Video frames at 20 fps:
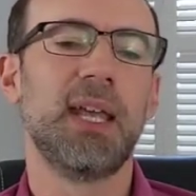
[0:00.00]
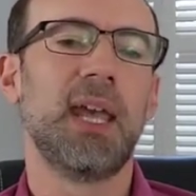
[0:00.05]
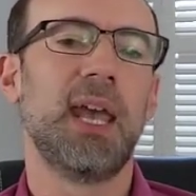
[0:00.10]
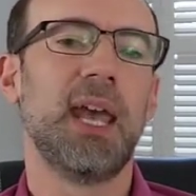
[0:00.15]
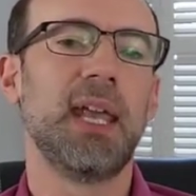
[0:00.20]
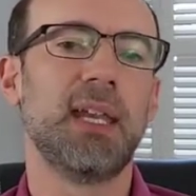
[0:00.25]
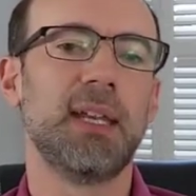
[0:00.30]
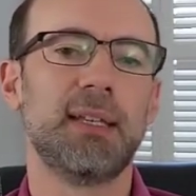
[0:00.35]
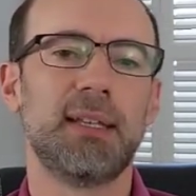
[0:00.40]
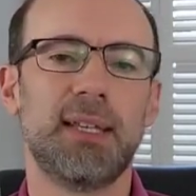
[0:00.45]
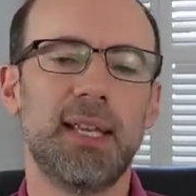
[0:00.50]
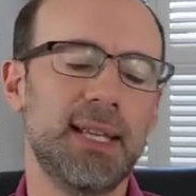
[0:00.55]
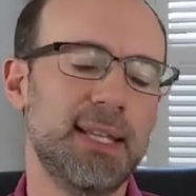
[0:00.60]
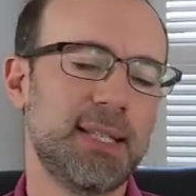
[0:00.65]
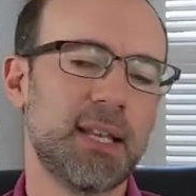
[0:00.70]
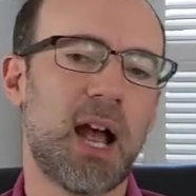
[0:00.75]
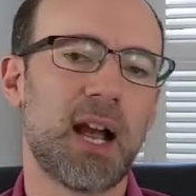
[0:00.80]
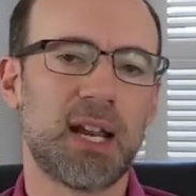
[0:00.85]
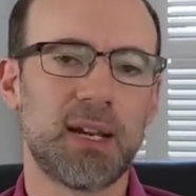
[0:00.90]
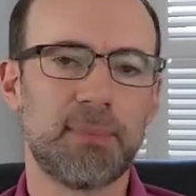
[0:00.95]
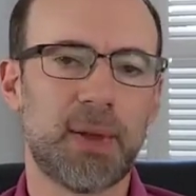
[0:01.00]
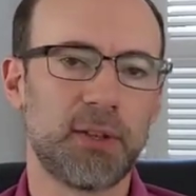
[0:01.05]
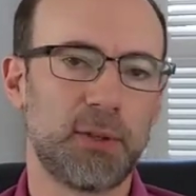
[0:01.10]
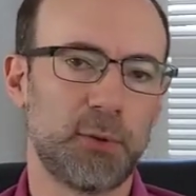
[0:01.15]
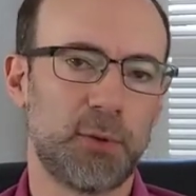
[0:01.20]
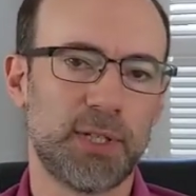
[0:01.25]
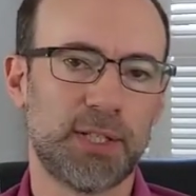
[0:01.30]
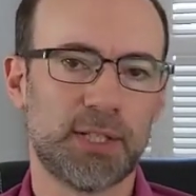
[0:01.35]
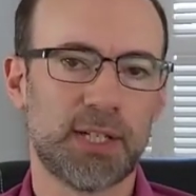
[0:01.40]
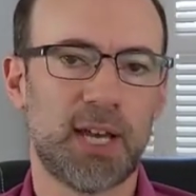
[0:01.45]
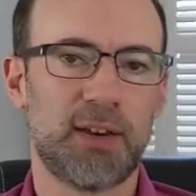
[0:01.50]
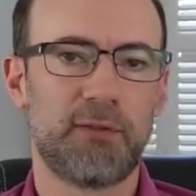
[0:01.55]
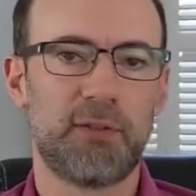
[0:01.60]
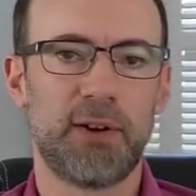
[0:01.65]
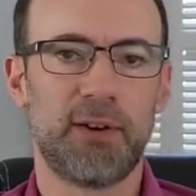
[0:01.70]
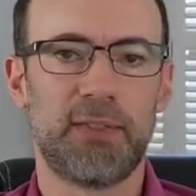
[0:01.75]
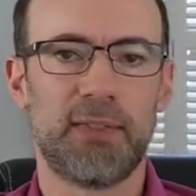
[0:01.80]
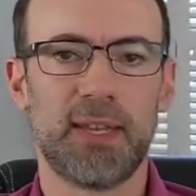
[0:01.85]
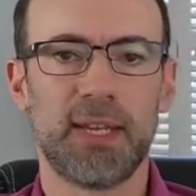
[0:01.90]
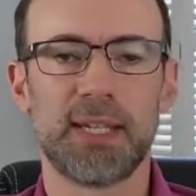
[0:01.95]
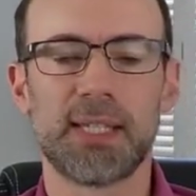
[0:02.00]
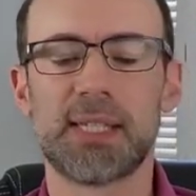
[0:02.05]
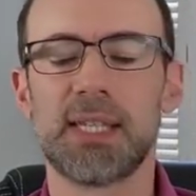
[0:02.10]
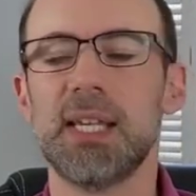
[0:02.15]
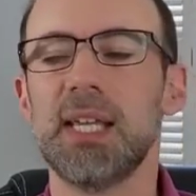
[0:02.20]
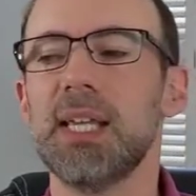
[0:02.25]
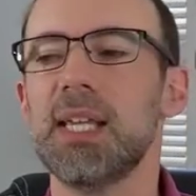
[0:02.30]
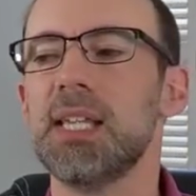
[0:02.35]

and talking about doing software things.